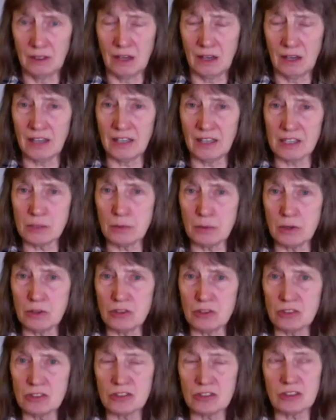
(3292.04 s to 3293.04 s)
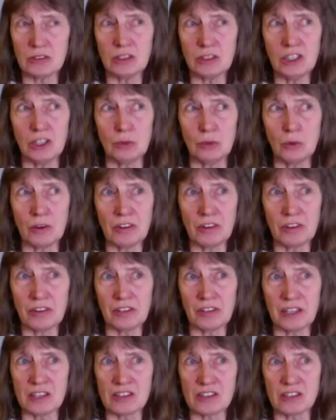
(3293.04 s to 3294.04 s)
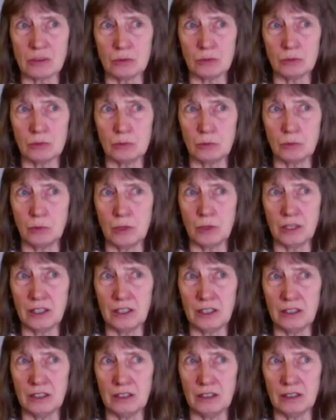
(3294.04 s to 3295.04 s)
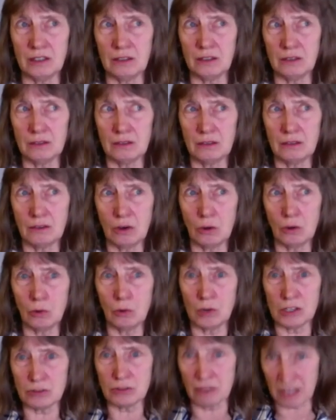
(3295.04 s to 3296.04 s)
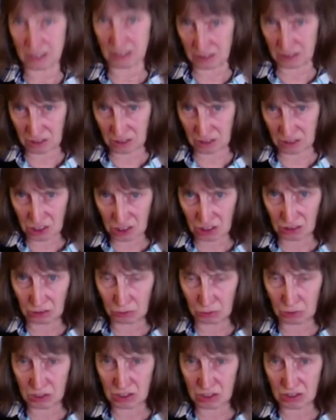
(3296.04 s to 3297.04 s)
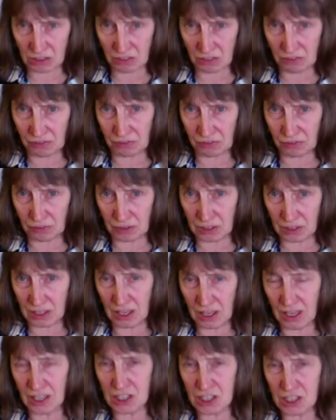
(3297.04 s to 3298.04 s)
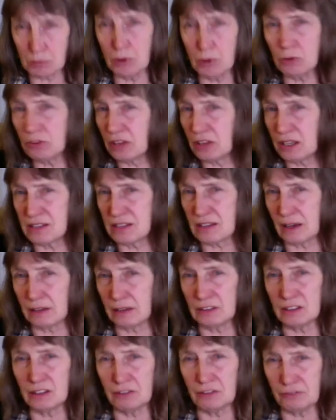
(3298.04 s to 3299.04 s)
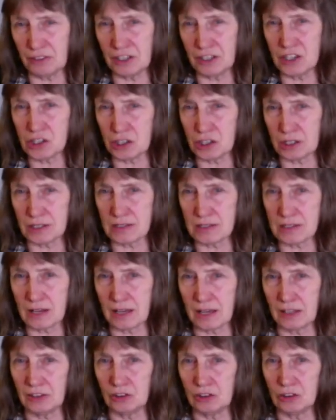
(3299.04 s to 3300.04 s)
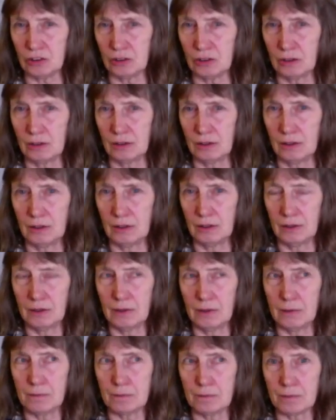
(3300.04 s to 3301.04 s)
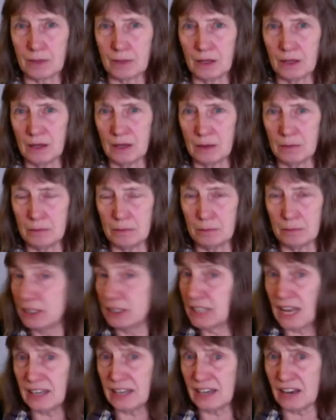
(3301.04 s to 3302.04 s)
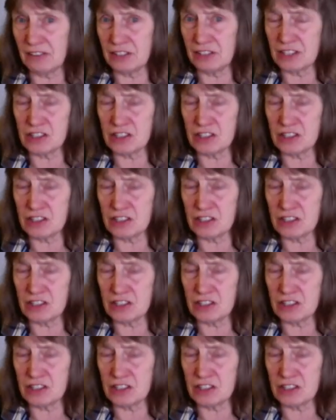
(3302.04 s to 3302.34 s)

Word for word: and I suppose you know one of the things that we always reckoned to do was to smooth things out in the finishing stage. Um, but again, having